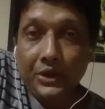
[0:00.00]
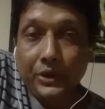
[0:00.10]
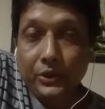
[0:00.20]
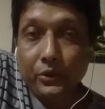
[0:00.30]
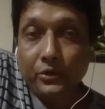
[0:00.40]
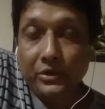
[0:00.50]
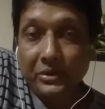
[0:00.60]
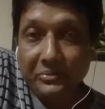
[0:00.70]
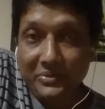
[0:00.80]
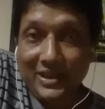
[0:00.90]
your
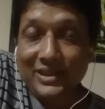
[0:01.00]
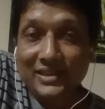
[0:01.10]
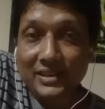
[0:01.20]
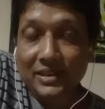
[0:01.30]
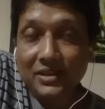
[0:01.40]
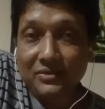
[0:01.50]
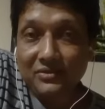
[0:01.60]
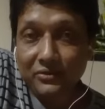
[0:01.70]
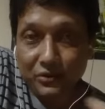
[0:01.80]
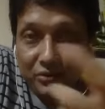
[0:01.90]
PLC
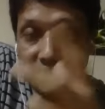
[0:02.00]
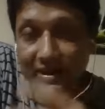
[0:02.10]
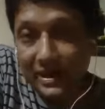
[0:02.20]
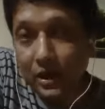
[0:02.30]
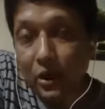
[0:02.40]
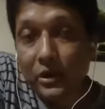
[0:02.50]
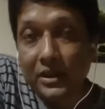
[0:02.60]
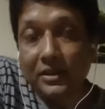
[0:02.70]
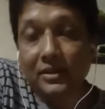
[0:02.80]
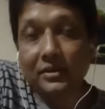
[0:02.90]
through data
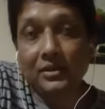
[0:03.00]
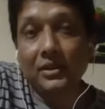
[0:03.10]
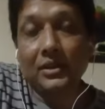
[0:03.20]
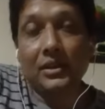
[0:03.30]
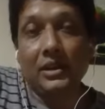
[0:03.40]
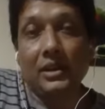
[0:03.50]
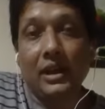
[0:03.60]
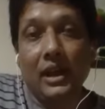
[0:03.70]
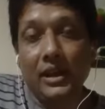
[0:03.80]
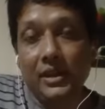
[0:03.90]
logging,
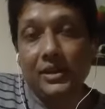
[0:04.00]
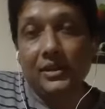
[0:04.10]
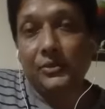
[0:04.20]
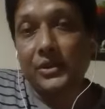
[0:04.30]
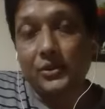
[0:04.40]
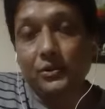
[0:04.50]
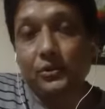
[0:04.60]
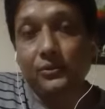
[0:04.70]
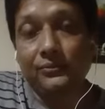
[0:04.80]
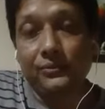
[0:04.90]
and you need
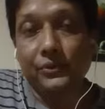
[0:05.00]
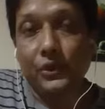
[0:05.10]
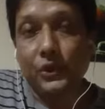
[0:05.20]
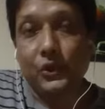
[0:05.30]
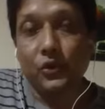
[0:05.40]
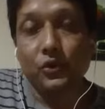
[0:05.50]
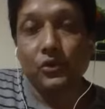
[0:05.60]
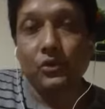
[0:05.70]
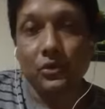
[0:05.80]
to do